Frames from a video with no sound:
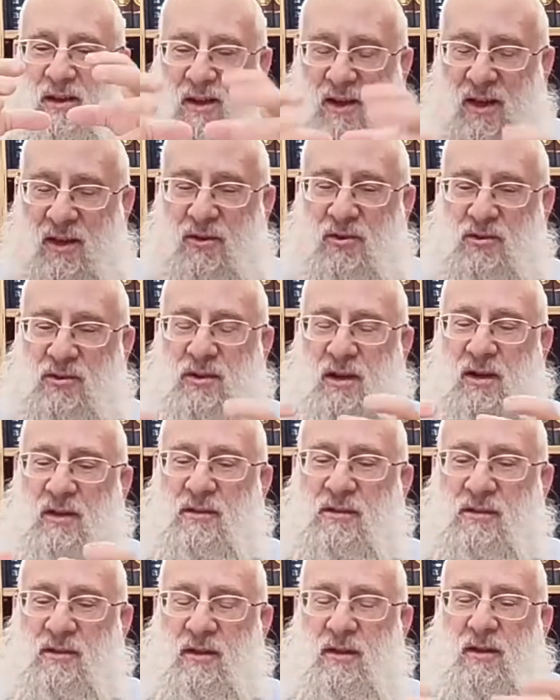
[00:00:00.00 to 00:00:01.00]

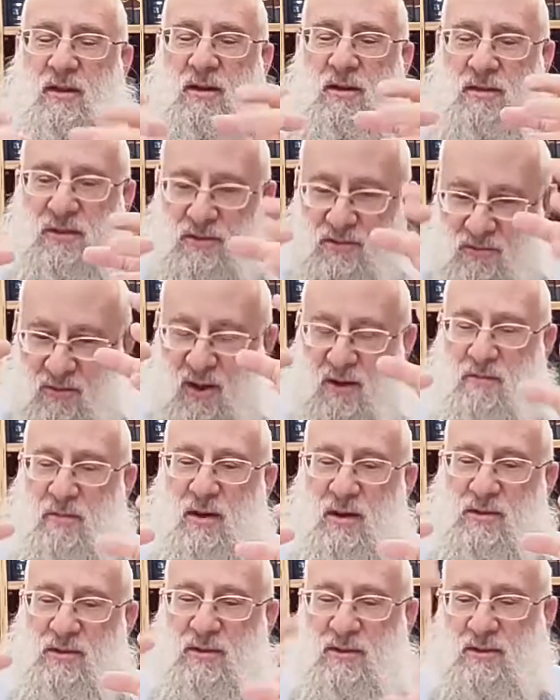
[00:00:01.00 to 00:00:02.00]
energized, these
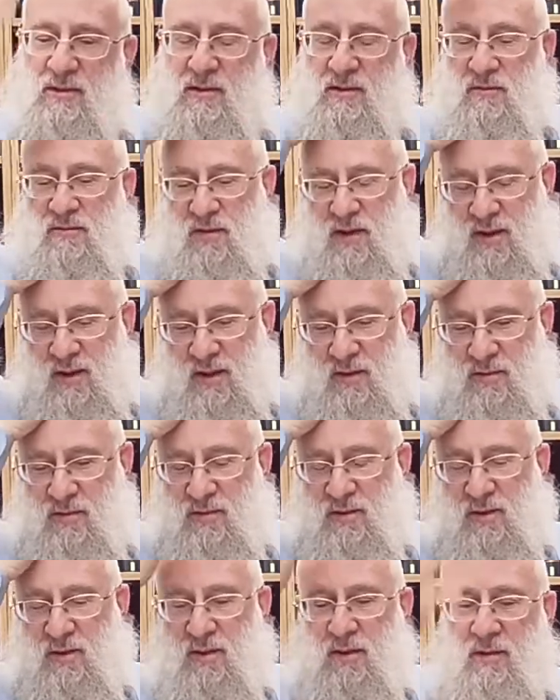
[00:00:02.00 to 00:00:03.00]
rabbis, these divine
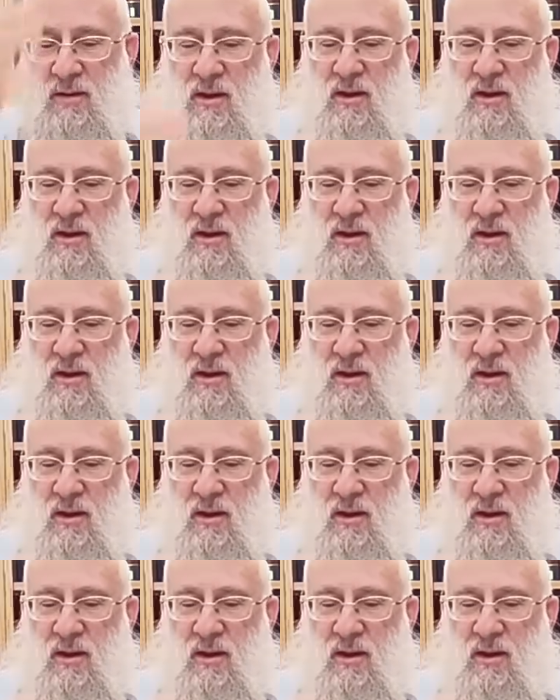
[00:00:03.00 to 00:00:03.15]
energy,